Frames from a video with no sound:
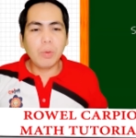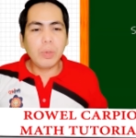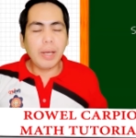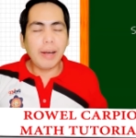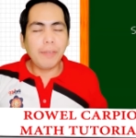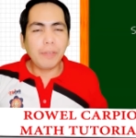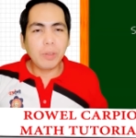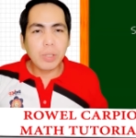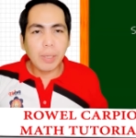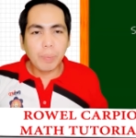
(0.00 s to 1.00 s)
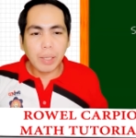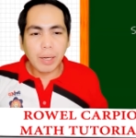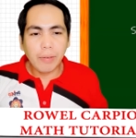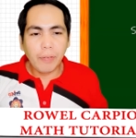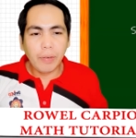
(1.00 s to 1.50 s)
we have to
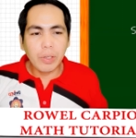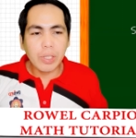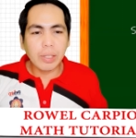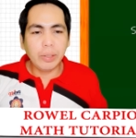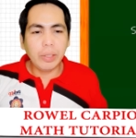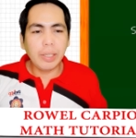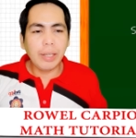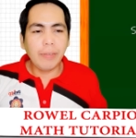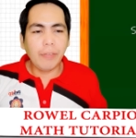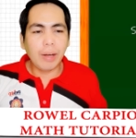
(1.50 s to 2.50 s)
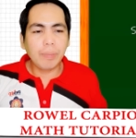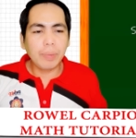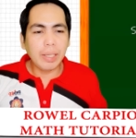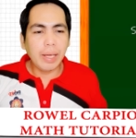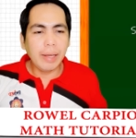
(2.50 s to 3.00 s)
subtract first 30 from
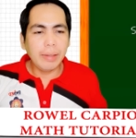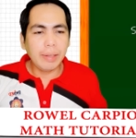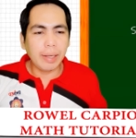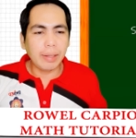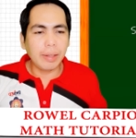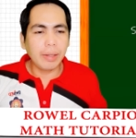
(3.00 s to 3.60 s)
300.